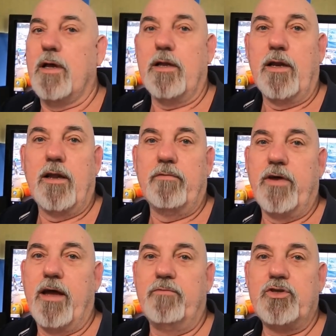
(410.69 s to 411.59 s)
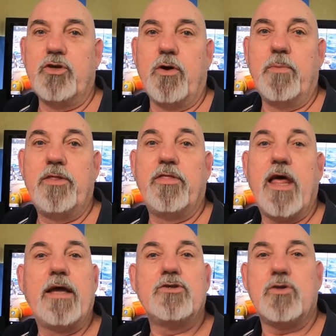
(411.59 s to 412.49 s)
I'd love to have you join me.
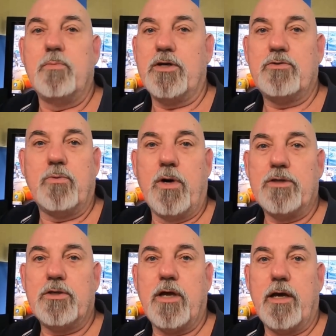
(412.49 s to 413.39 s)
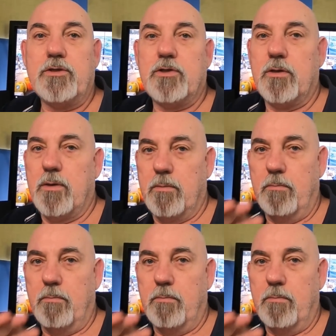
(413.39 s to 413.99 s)
Thanks so much for watching, guys.